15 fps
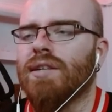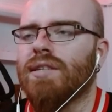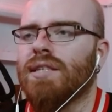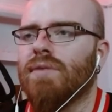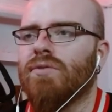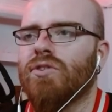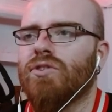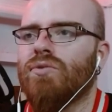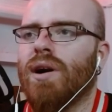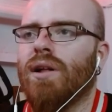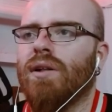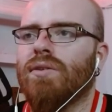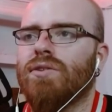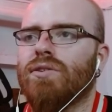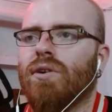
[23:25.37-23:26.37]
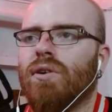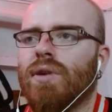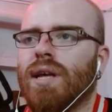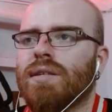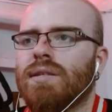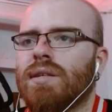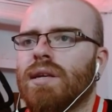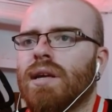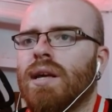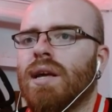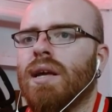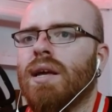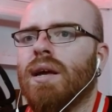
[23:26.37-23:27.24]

other stuff as well. So yes,